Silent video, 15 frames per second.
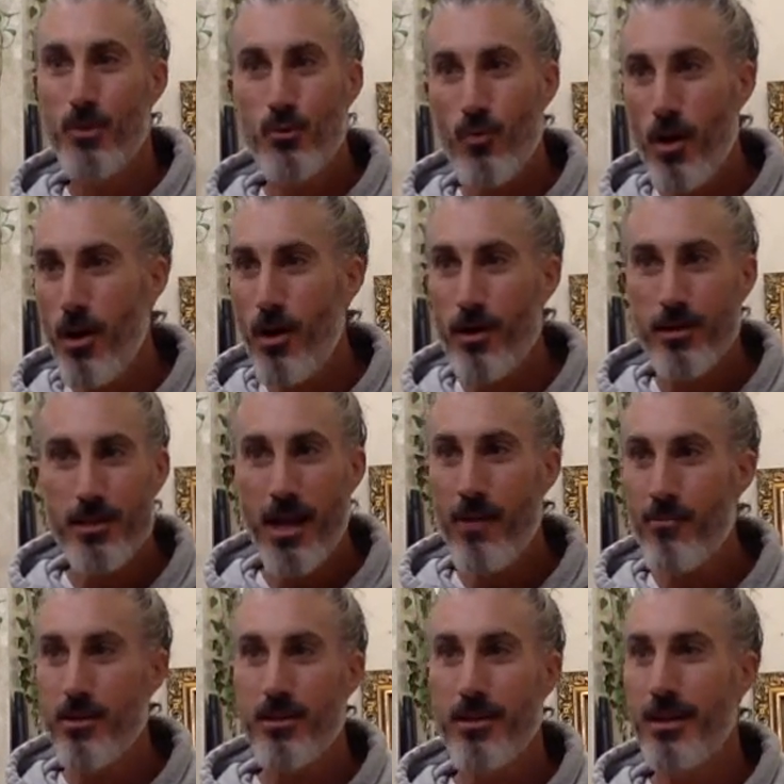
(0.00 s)
Drugs,
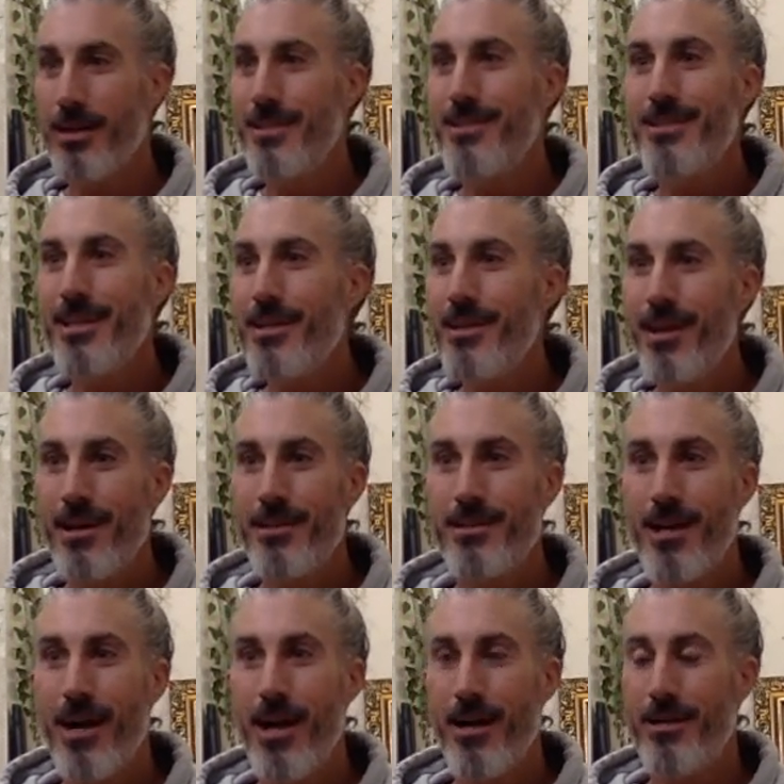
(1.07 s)
everything. Did not
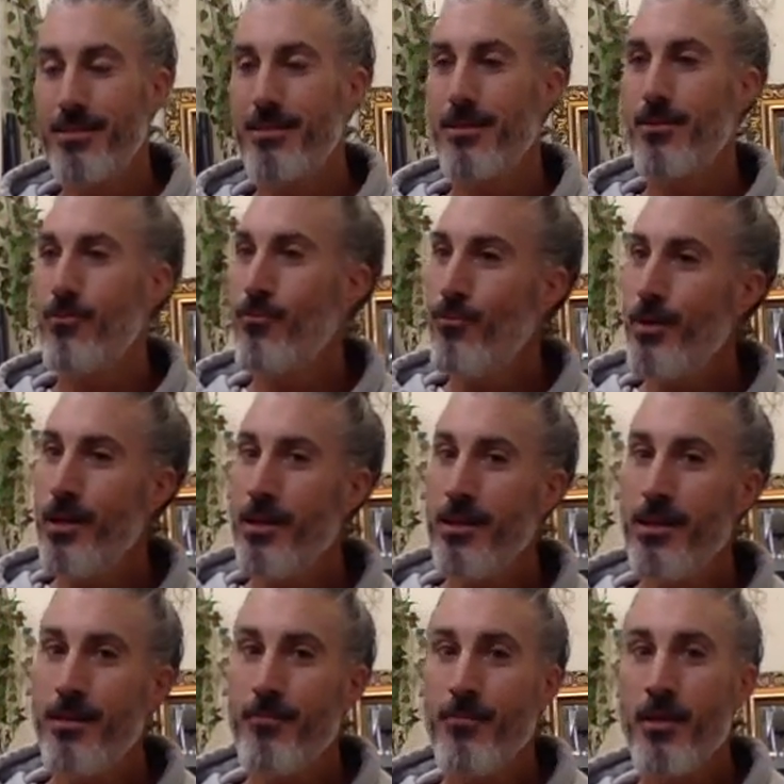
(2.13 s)
die. I was like,
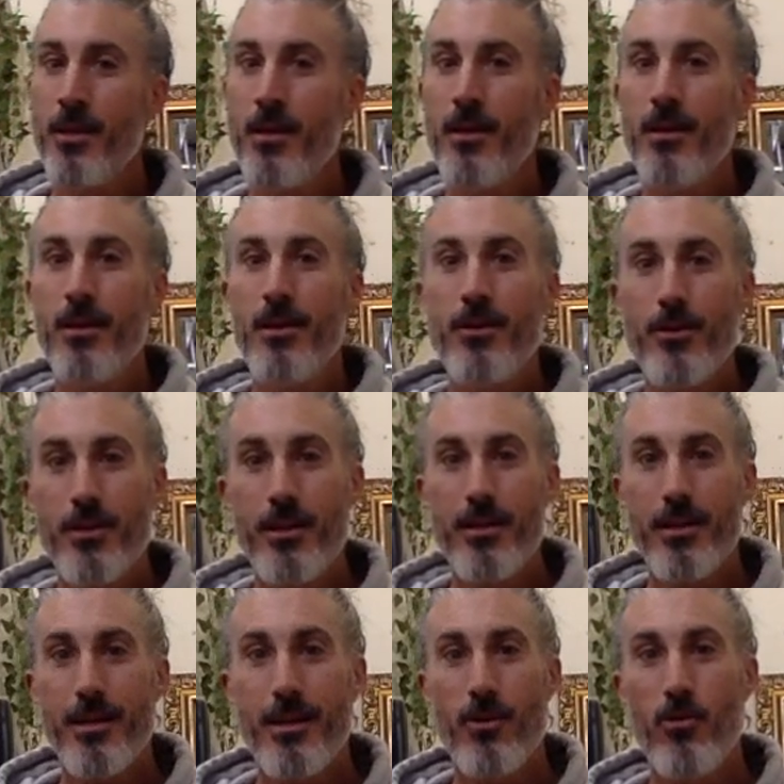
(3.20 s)
really? You're going
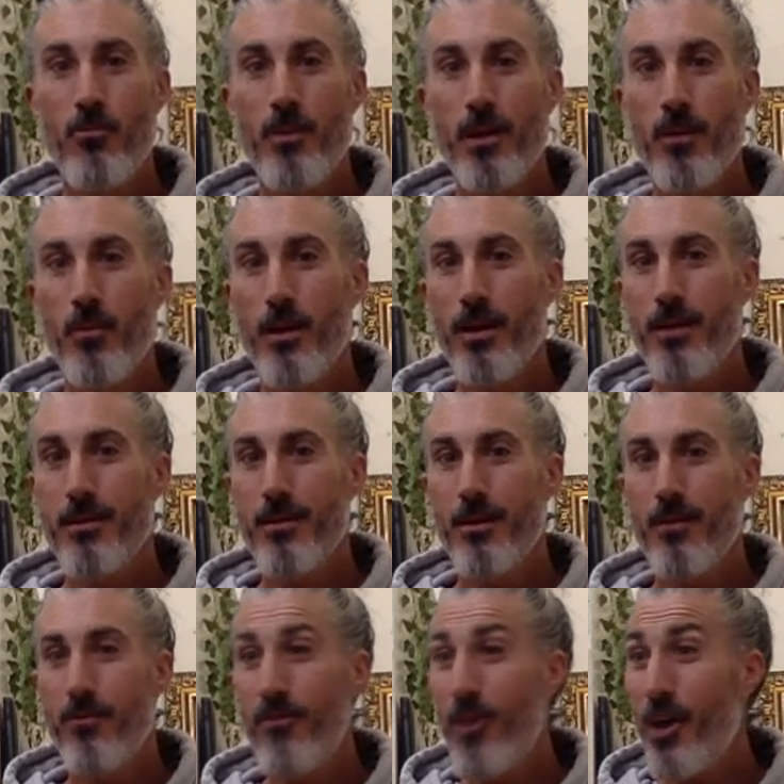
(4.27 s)
to kill me with
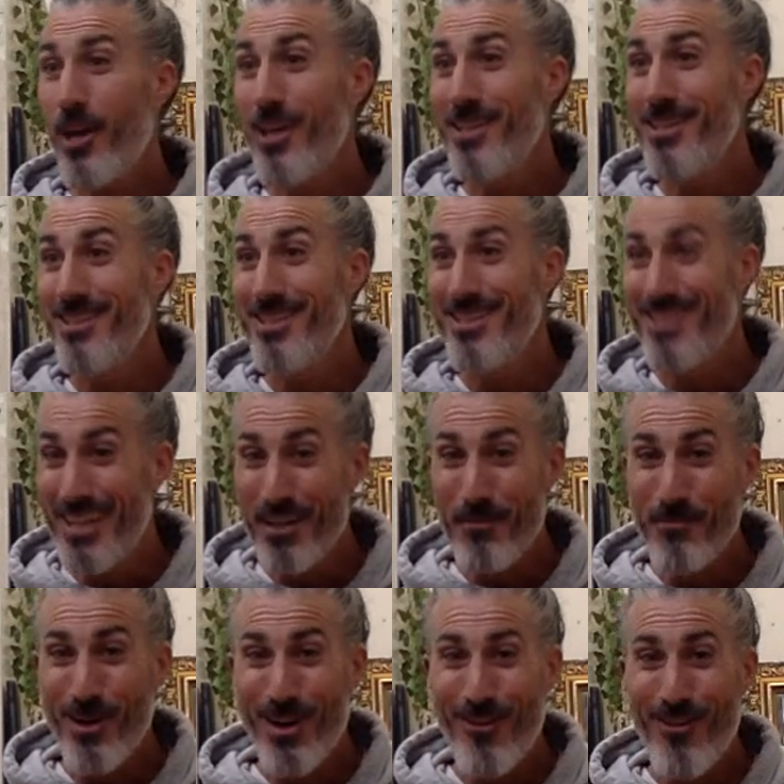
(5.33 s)
a fucking
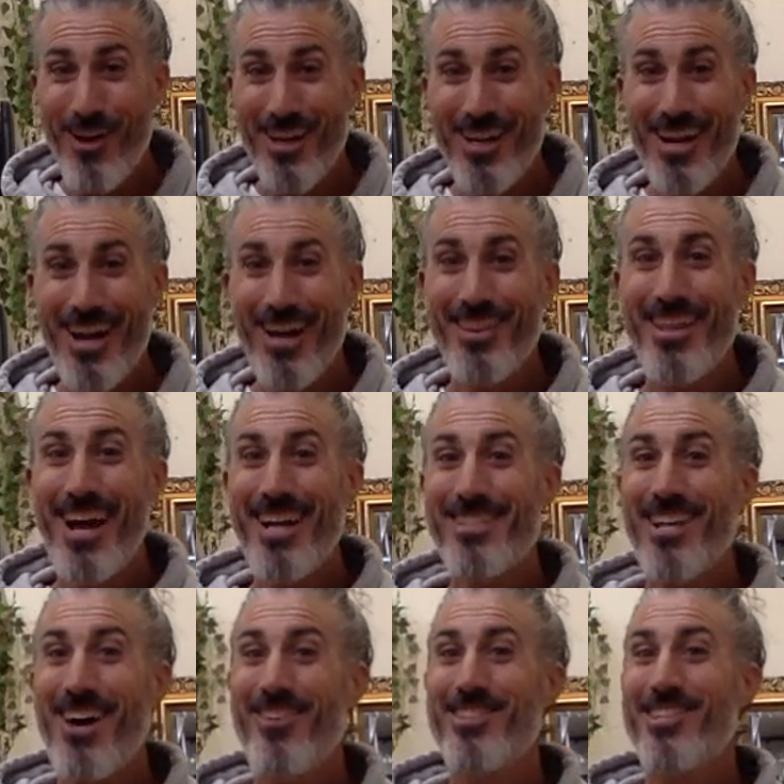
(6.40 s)
Cinnabon right now?
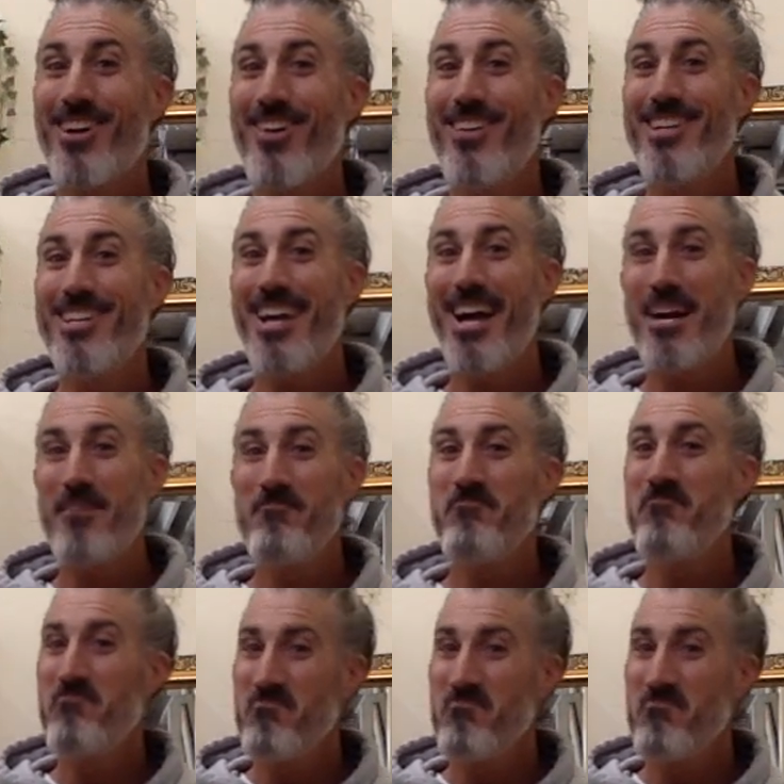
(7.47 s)
That's how it's going down?